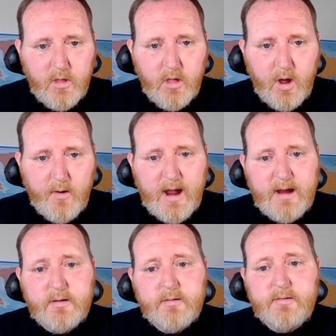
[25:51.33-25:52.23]
All
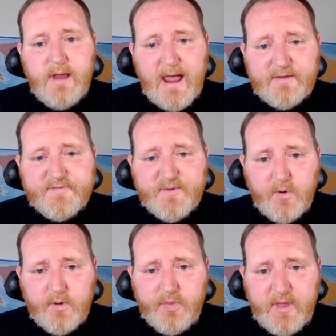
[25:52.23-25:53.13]
right, next
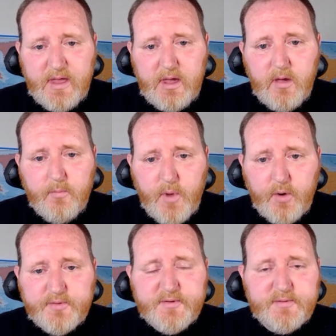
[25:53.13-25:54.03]
on the
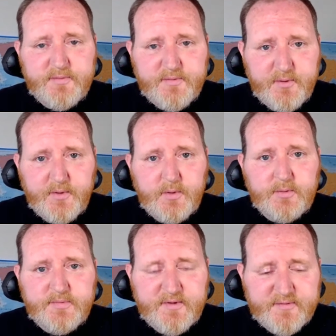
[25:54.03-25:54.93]
motion
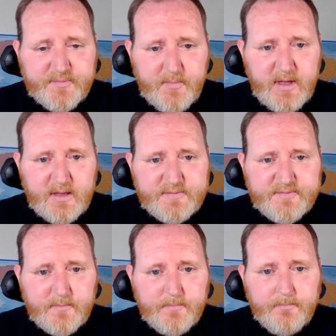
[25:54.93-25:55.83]
to
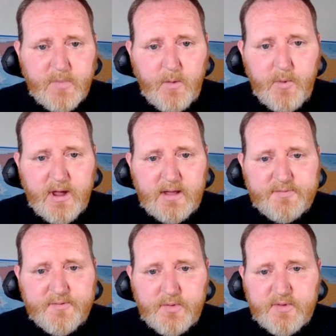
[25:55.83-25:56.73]
dismiss, we
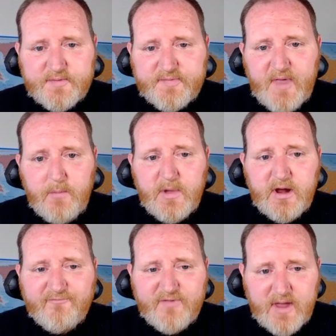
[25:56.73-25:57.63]
get to the statement
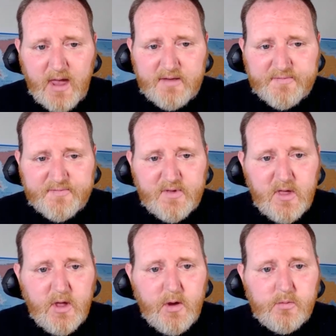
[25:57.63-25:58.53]
of the case,
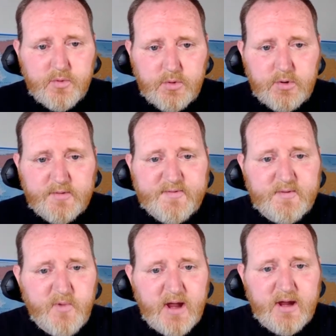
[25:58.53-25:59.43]
rules
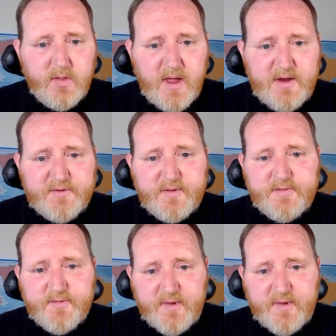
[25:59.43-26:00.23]
and regulations